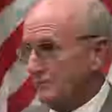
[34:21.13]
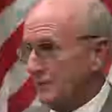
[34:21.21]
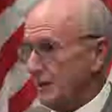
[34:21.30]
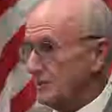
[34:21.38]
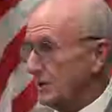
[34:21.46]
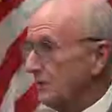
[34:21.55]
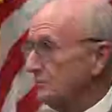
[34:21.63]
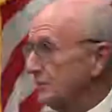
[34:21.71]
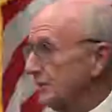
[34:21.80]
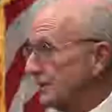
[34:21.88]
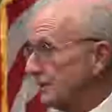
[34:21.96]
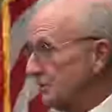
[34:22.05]
but he's
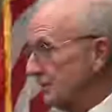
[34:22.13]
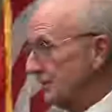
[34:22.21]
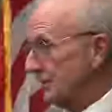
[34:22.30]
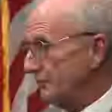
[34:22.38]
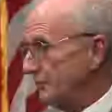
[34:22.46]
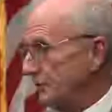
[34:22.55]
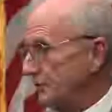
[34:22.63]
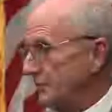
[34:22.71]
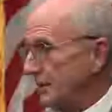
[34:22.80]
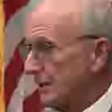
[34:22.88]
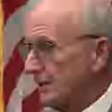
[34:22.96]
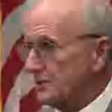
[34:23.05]
unpredictable to them too
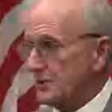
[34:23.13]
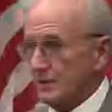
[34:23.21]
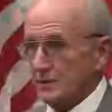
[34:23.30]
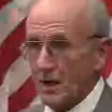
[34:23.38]
because they